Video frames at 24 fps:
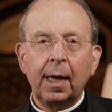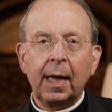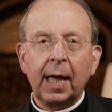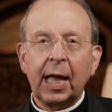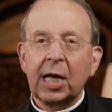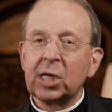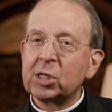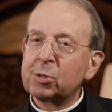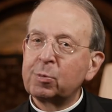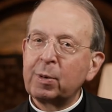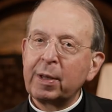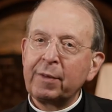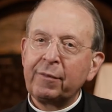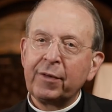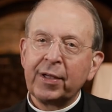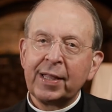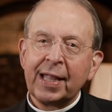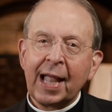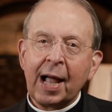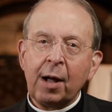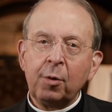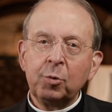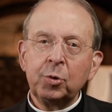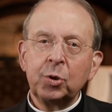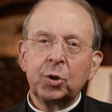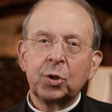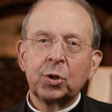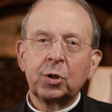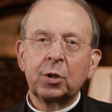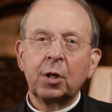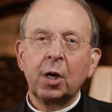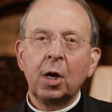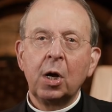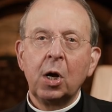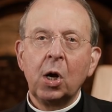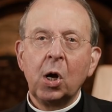As we've
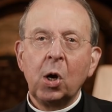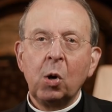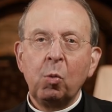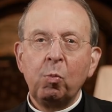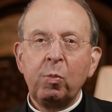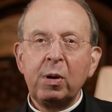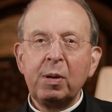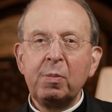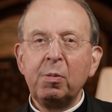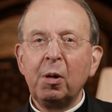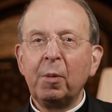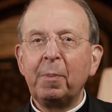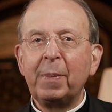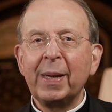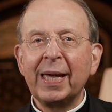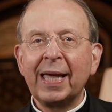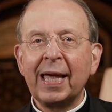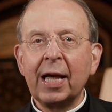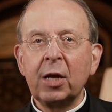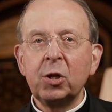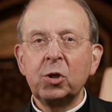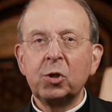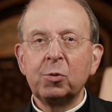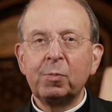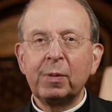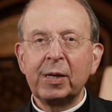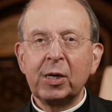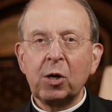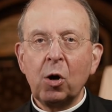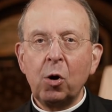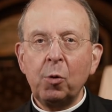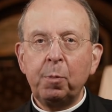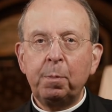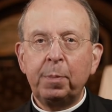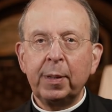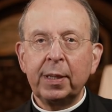announced, we will begin to
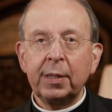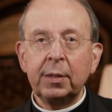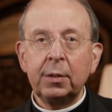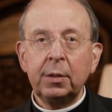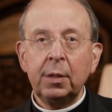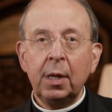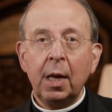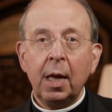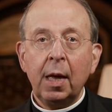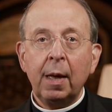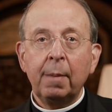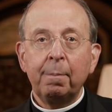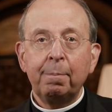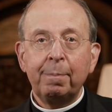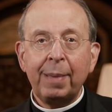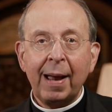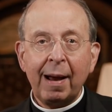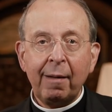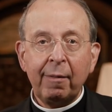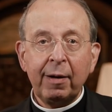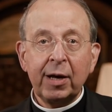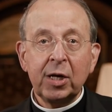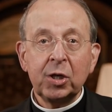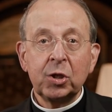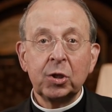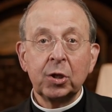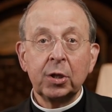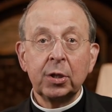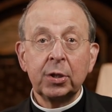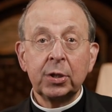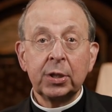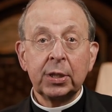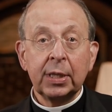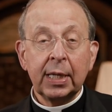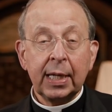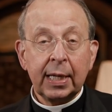reopen
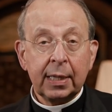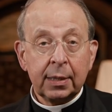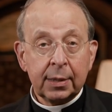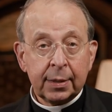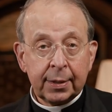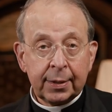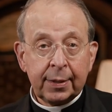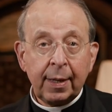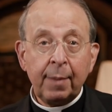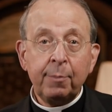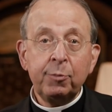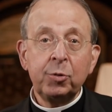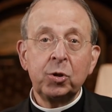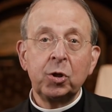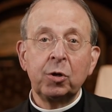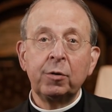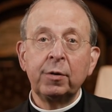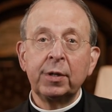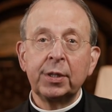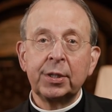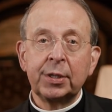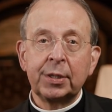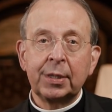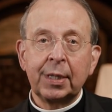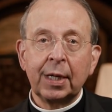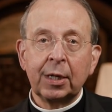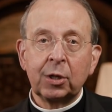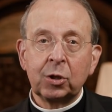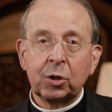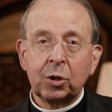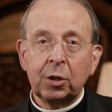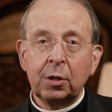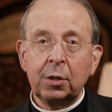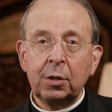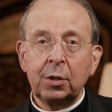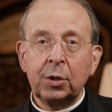parishes in some
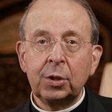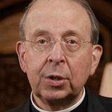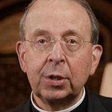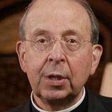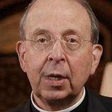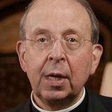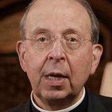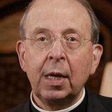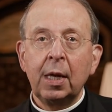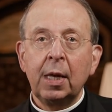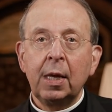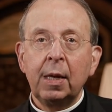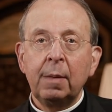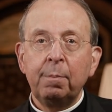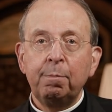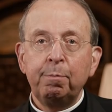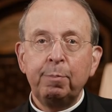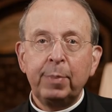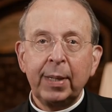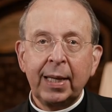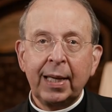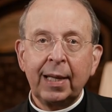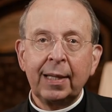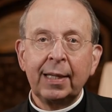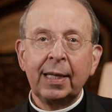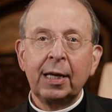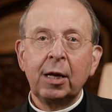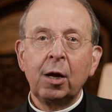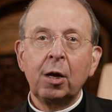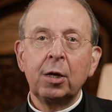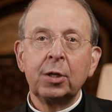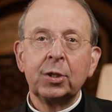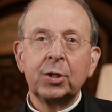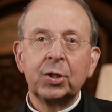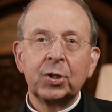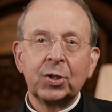jurisdictions beginning
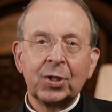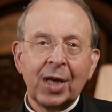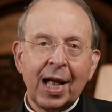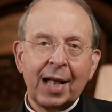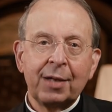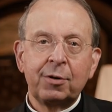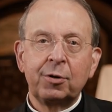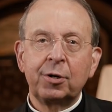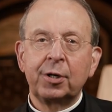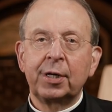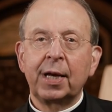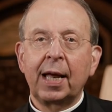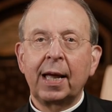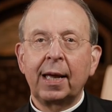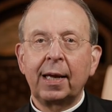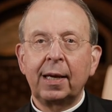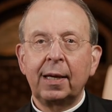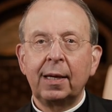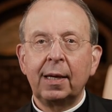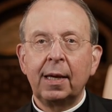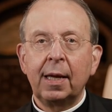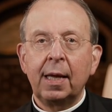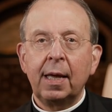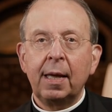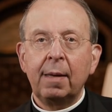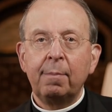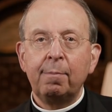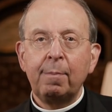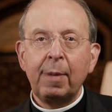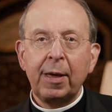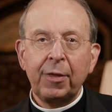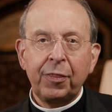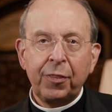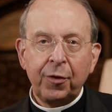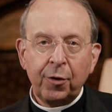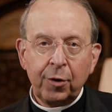on Saturday,
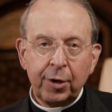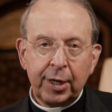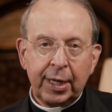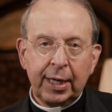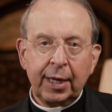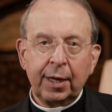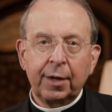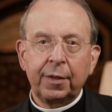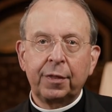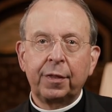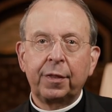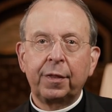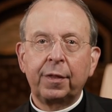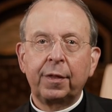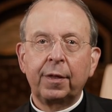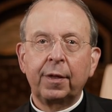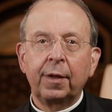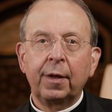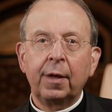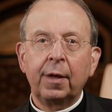May 30th,